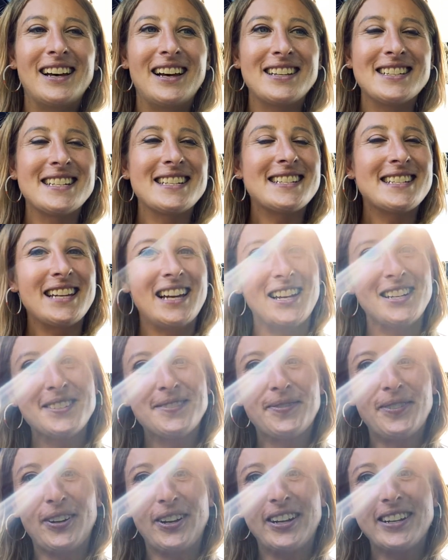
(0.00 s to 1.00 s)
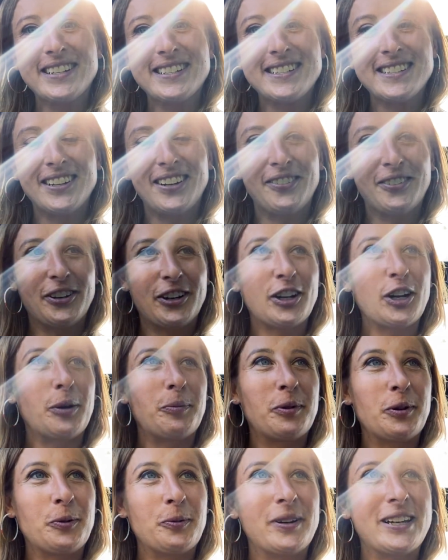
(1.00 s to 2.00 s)
As it stands, folks, I've got a
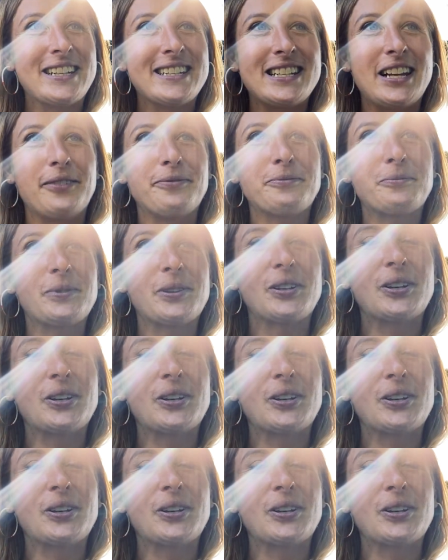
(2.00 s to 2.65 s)
couple of weeks left with the